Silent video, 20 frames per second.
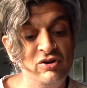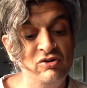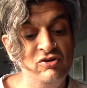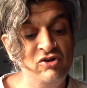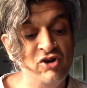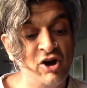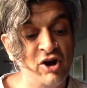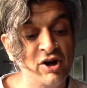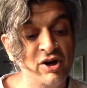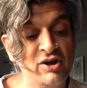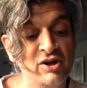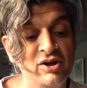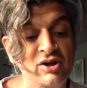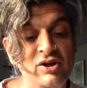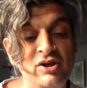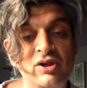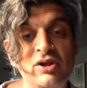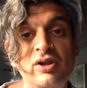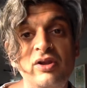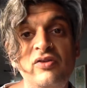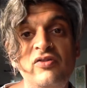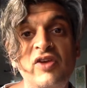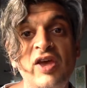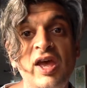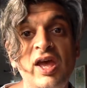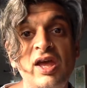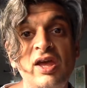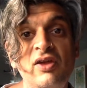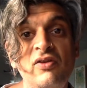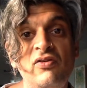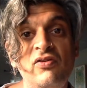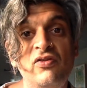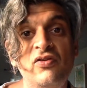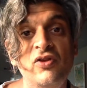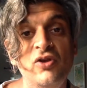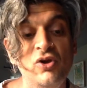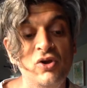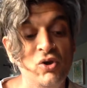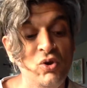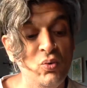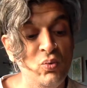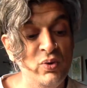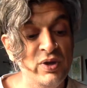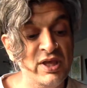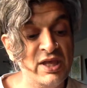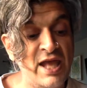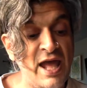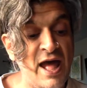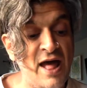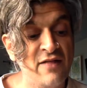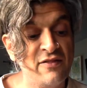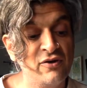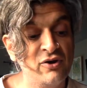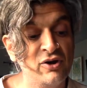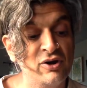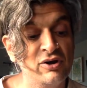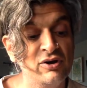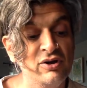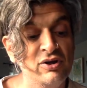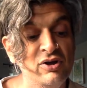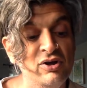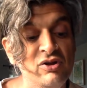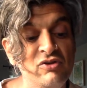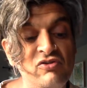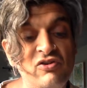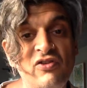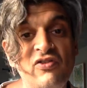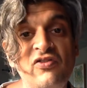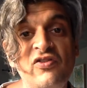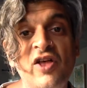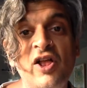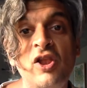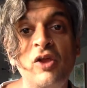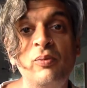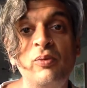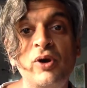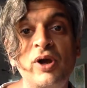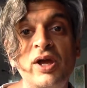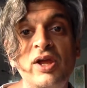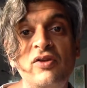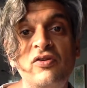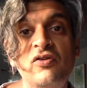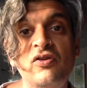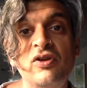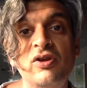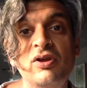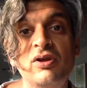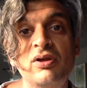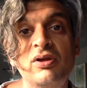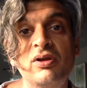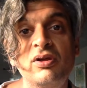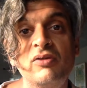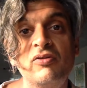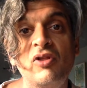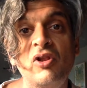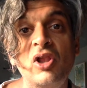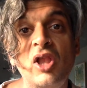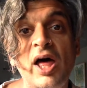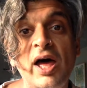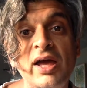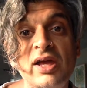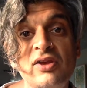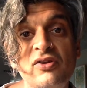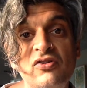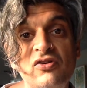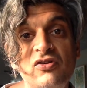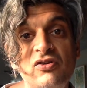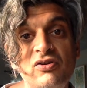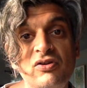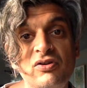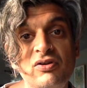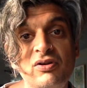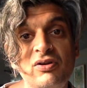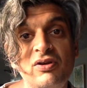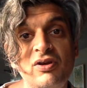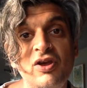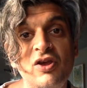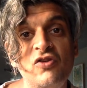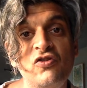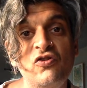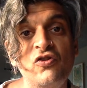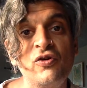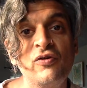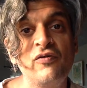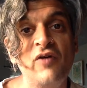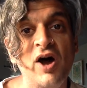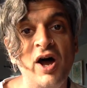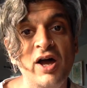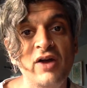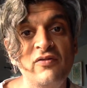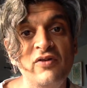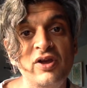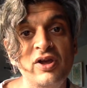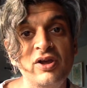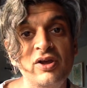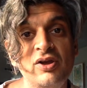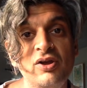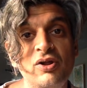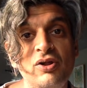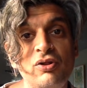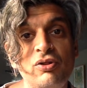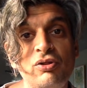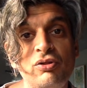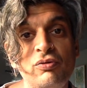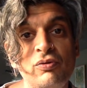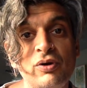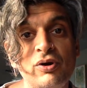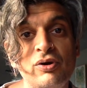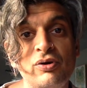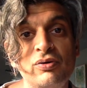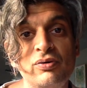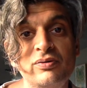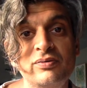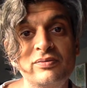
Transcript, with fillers: dark days we gather to celebrate the light surviving through.